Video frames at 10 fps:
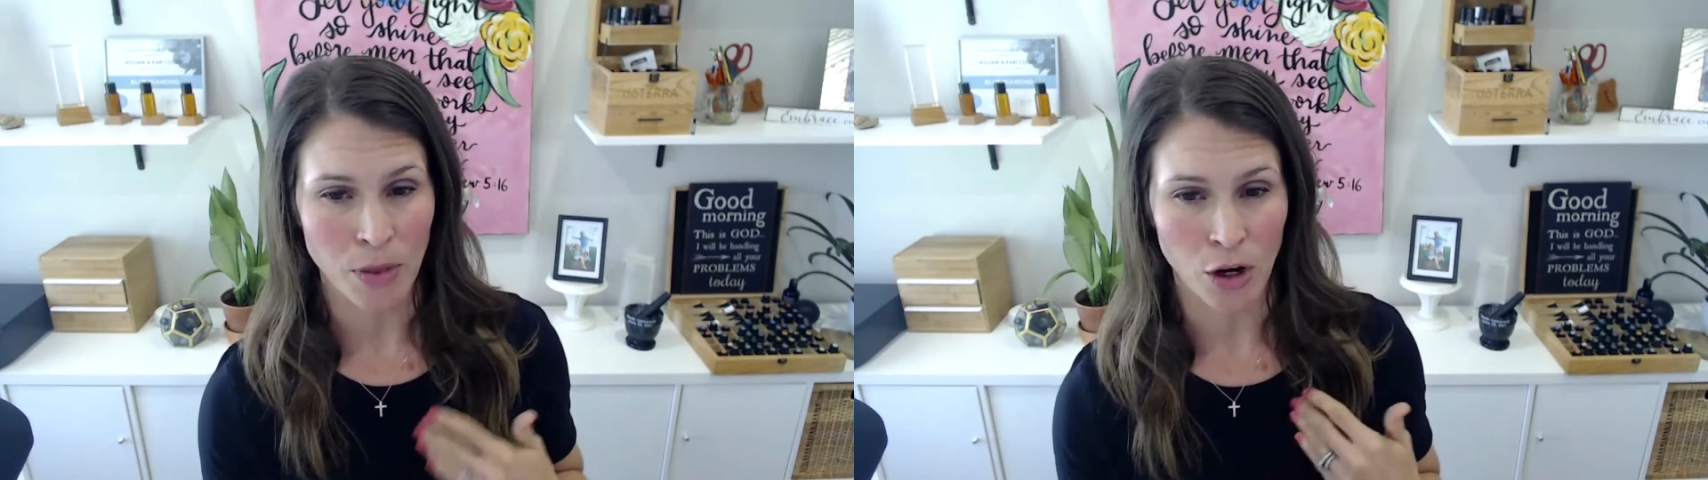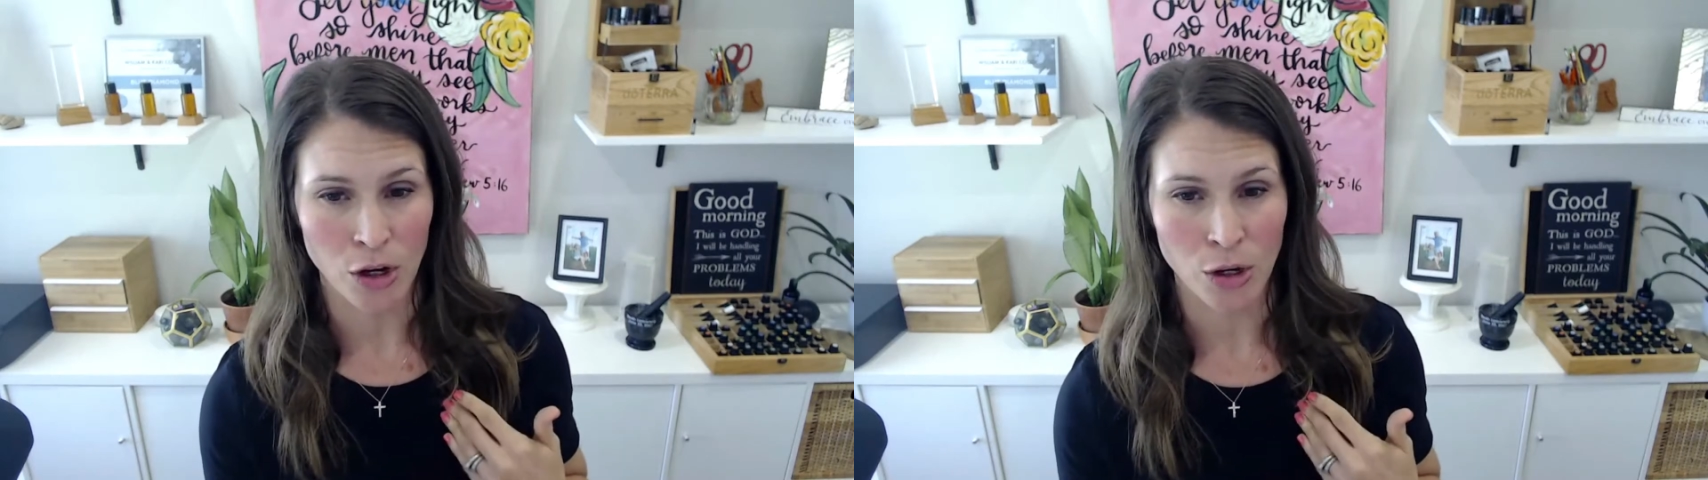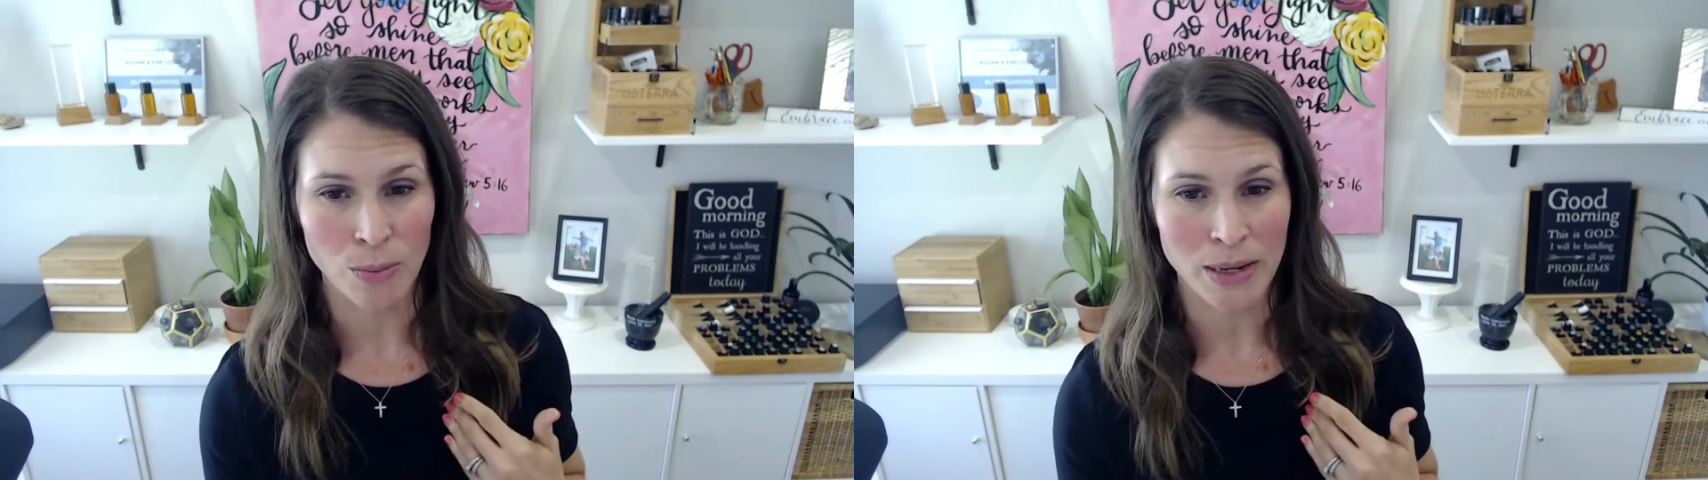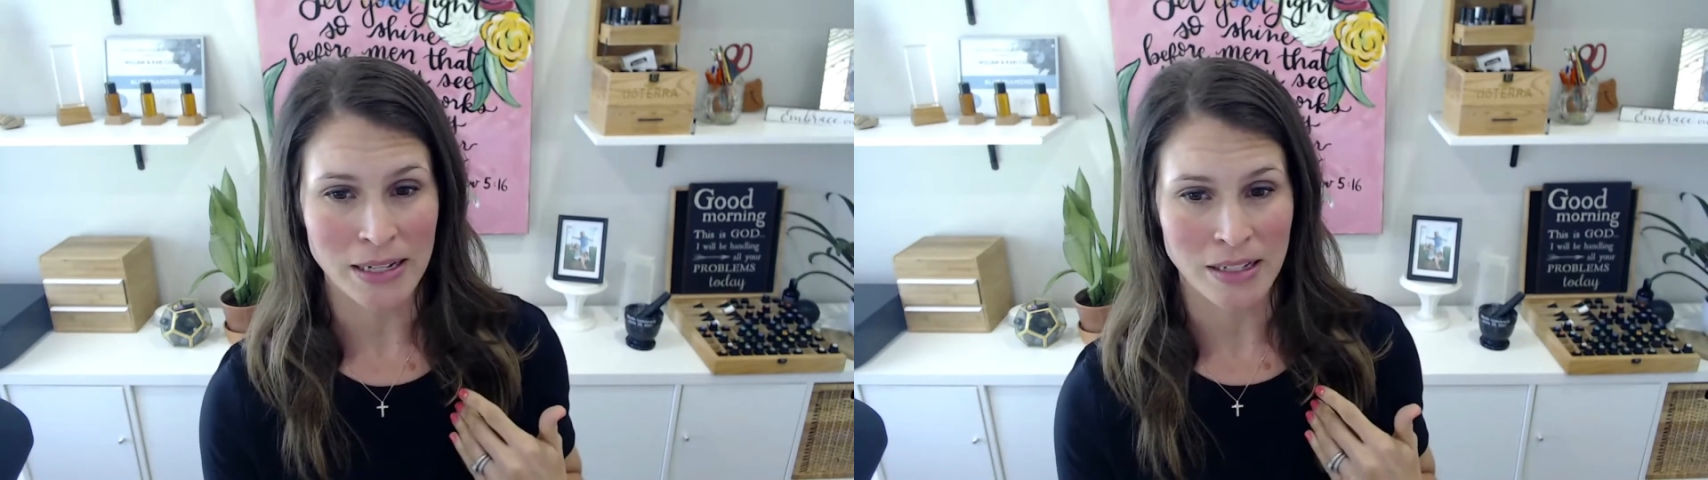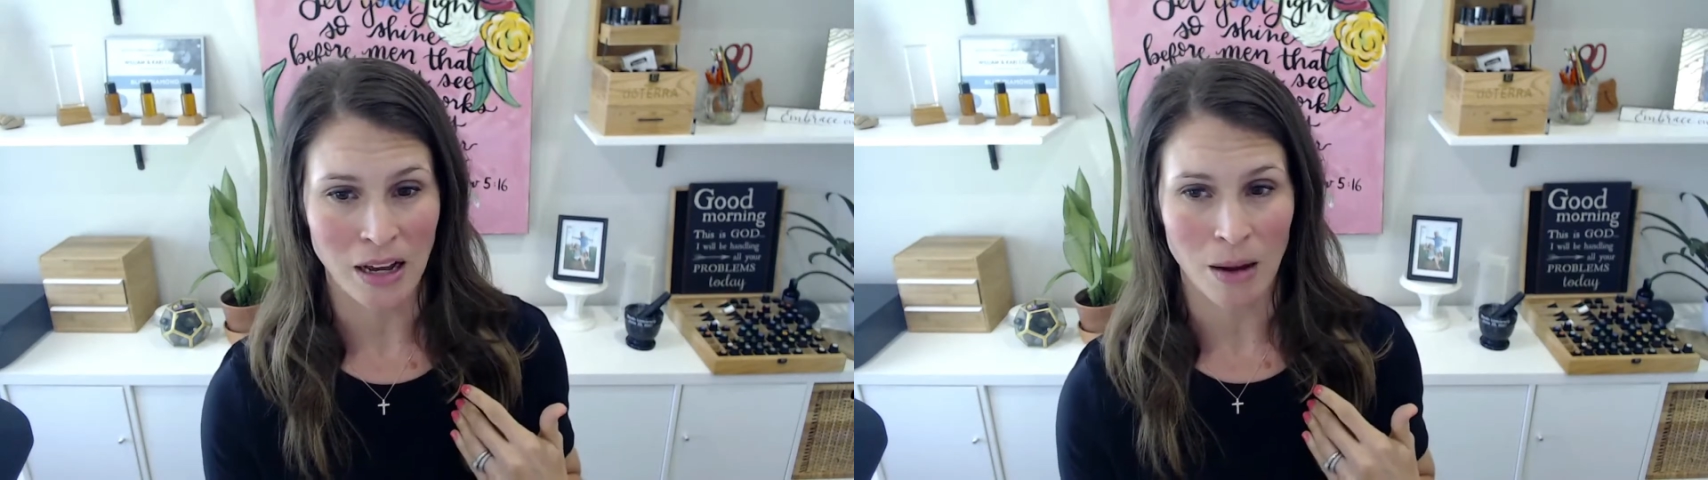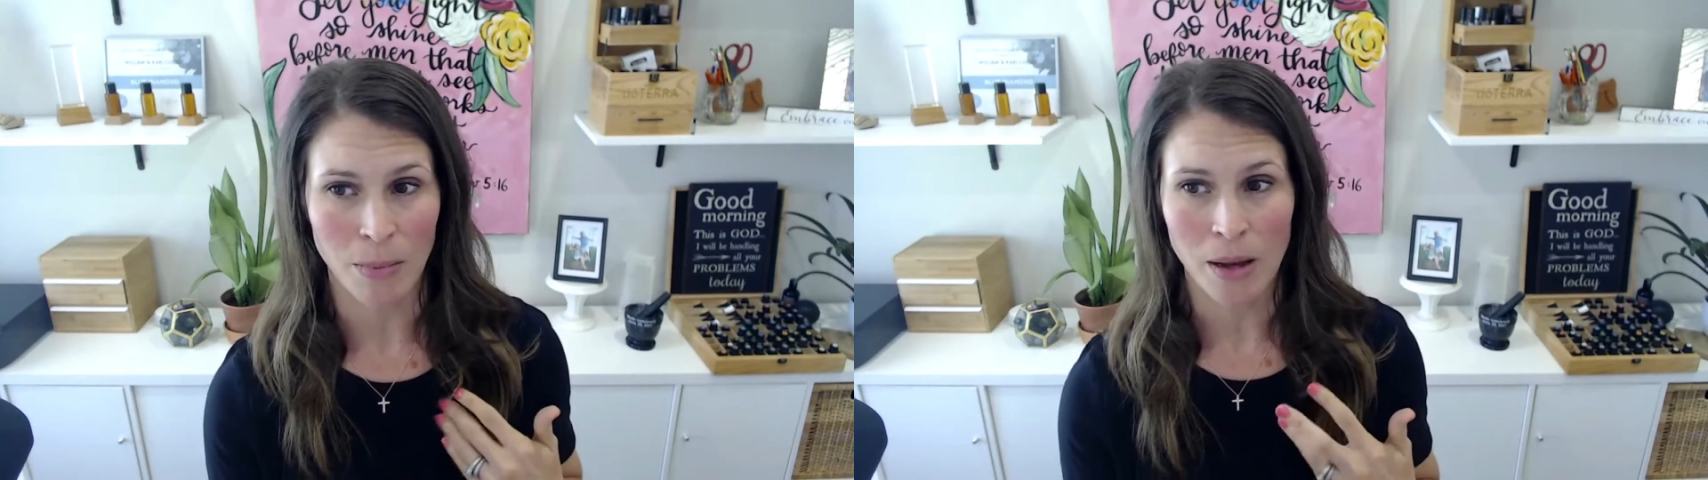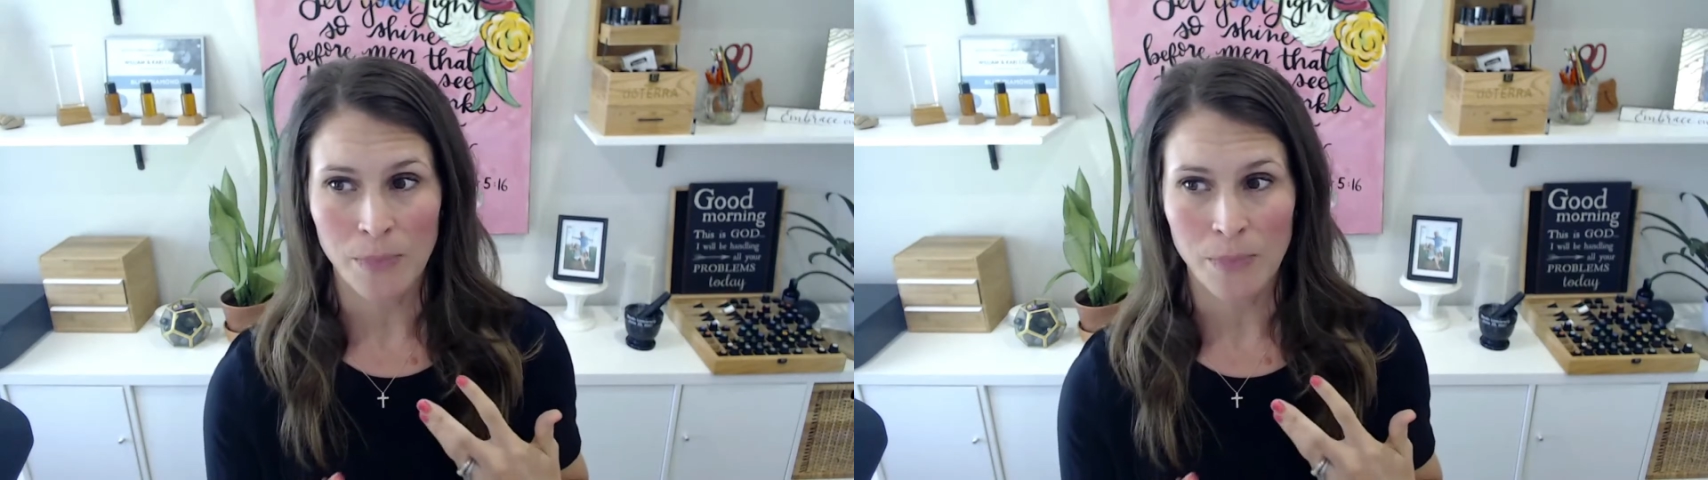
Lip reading: There could be some,